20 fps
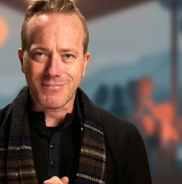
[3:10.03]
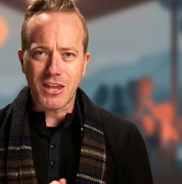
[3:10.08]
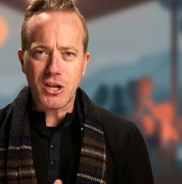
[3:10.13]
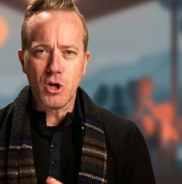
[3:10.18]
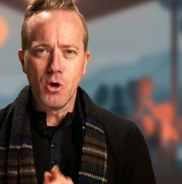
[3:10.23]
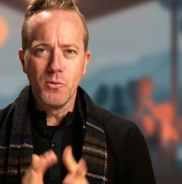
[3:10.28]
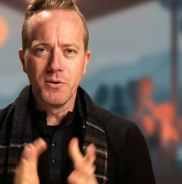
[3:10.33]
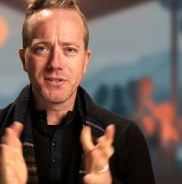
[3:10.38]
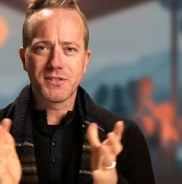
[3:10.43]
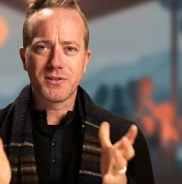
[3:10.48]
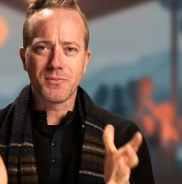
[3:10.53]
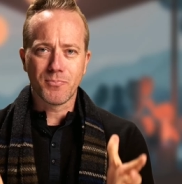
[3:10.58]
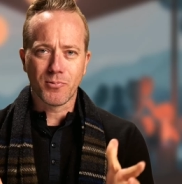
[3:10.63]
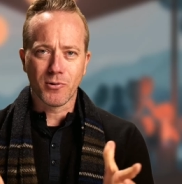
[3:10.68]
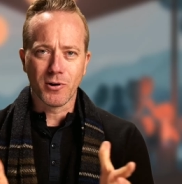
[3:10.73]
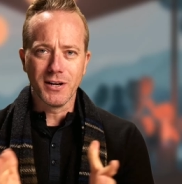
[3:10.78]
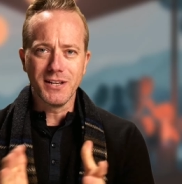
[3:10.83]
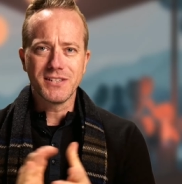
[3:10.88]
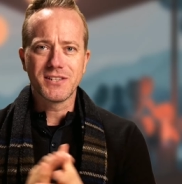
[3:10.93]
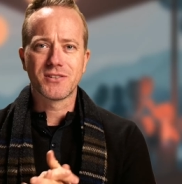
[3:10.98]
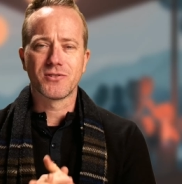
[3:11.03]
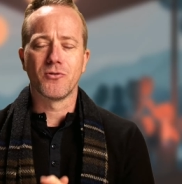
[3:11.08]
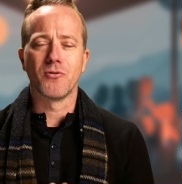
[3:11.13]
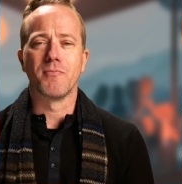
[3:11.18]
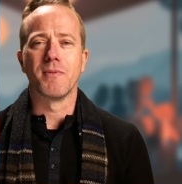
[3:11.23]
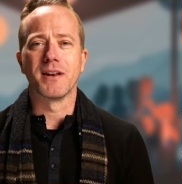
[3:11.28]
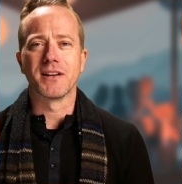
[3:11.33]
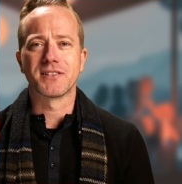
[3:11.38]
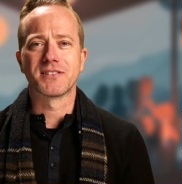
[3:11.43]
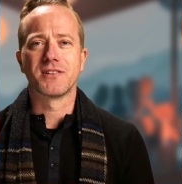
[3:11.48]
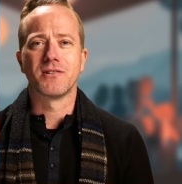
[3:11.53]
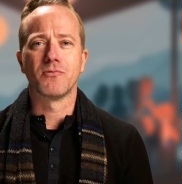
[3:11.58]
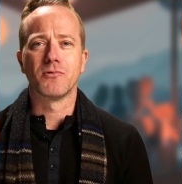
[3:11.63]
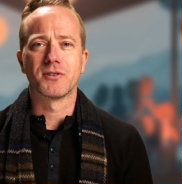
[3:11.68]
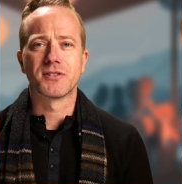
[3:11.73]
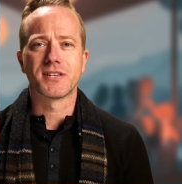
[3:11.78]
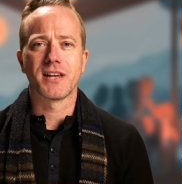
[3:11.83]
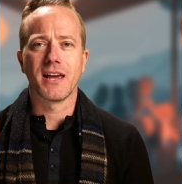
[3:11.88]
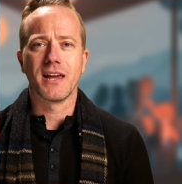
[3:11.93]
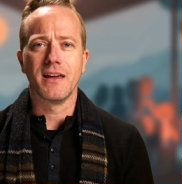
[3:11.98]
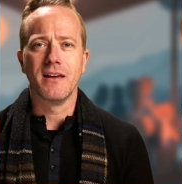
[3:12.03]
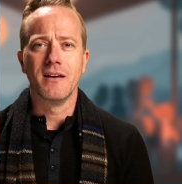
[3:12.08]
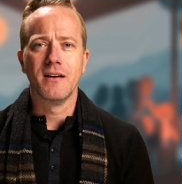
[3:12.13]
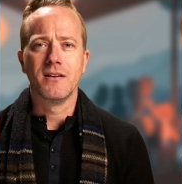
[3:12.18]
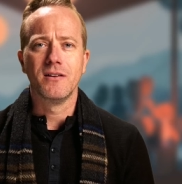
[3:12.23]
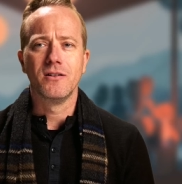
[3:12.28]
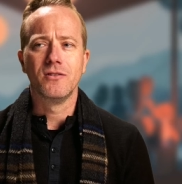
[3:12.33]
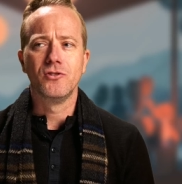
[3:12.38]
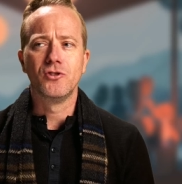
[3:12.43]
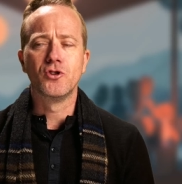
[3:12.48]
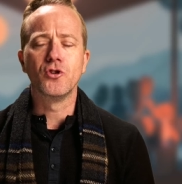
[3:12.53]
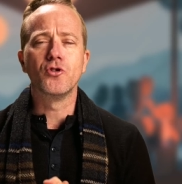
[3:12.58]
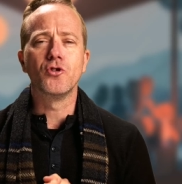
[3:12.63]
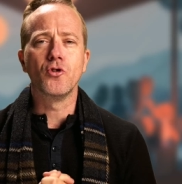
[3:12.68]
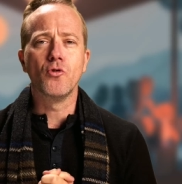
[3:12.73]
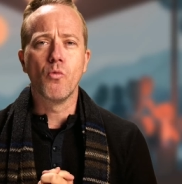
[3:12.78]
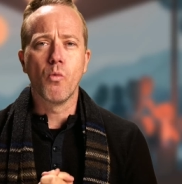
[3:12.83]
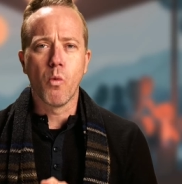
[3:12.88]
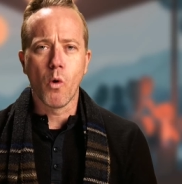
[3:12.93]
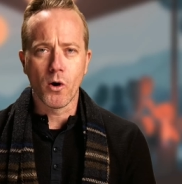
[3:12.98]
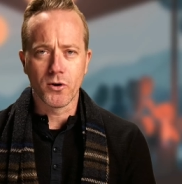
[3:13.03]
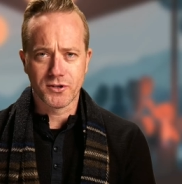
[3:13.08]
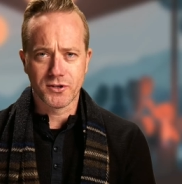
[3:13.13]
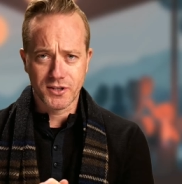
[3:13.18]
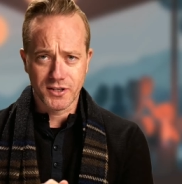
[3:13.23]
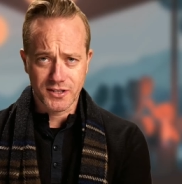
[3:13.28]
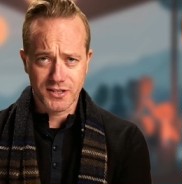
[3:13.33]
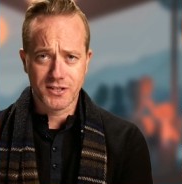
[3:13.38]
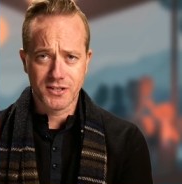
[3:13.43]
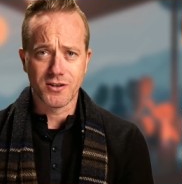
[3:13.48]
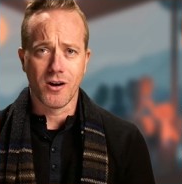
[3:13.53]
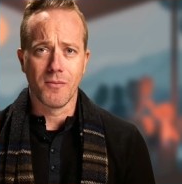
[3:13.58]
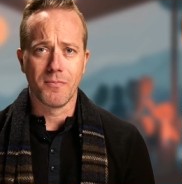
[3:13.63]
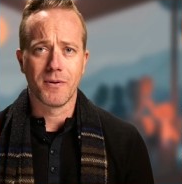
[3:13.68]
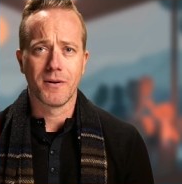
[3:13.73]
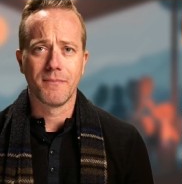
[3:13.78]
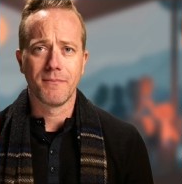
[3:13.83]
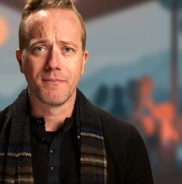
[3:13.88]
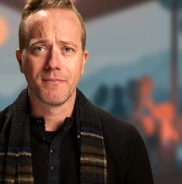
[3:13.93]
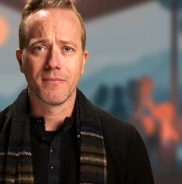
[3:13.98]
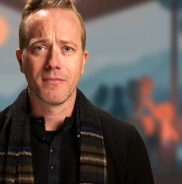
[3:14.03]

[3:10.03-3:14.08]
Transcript: You, as the priest or minister, will say, Do you want to stop?